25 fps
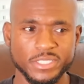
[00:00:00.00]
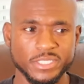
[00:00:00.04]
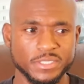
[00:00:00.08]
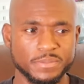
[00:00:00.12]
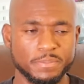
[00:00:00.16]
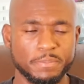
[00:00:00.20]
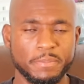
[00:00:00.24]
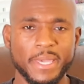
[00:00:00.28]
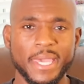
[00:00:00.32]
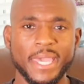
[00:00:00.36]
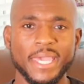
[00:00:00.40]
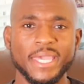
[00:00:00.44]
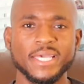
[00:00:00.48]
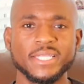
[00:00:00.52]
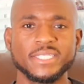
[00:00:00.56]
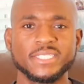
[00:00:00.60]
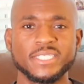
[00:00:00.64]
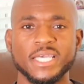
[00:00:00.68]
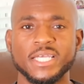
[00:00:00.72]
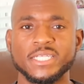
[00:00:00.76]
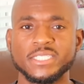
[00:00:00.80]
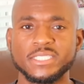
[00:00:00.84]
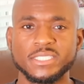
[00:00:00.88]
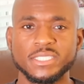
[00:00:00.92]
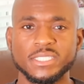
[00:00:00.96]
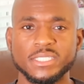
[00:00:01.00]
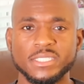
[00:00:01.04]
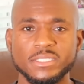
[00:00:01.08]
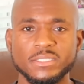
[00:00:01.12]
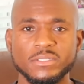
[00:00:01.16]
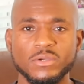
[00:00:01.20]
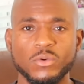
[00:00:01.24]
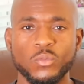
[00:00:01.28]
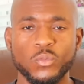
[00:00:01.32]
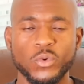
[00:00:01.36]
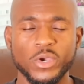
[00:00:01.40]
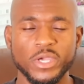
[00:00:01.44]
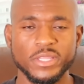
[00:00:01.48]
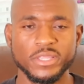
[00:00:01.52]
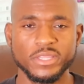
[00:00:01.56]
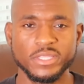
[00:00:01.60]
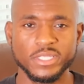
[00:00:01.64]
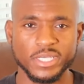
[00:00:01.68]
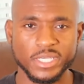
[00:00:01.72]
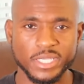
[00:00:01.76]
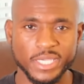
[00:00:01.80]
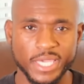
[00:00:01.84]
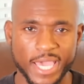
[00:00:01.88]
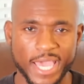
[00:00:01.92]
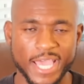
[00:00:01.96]
is pay attention when
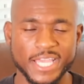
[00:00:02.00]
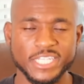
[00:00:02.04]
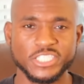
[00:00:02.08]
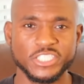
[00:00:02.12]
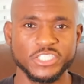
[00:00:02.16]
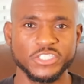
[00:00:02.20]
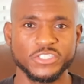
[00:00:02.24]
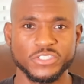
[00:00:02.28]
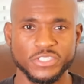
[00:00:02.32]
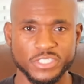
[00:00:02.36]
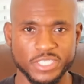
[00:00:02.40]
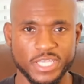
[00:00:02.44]
the cashier